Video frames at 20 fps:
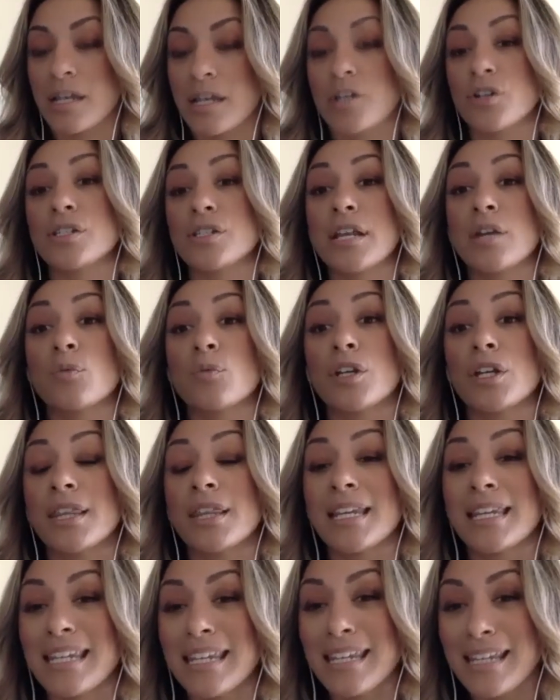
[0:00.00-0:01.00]
understand what
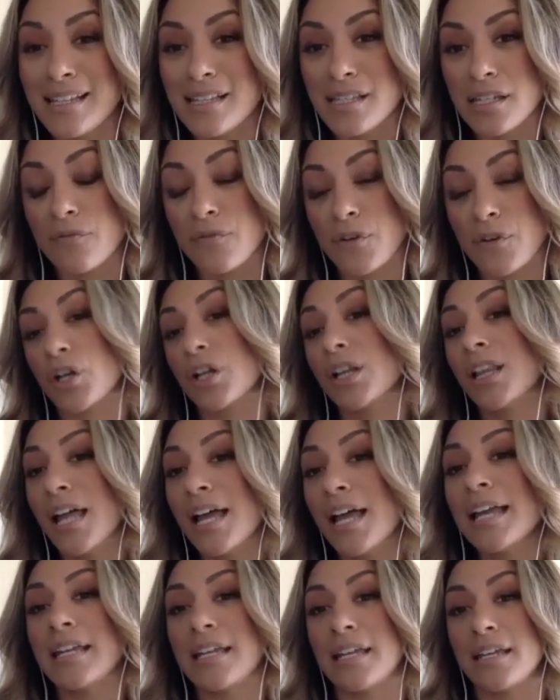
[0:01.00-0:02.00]
the needs of your
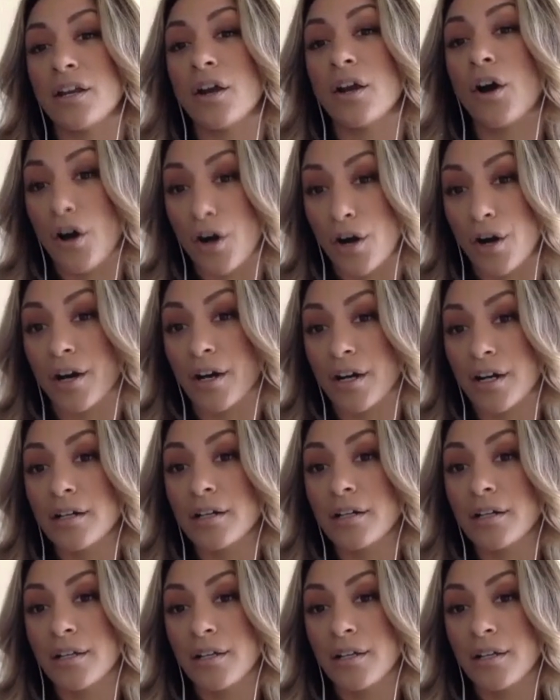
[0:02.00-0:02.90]
client are,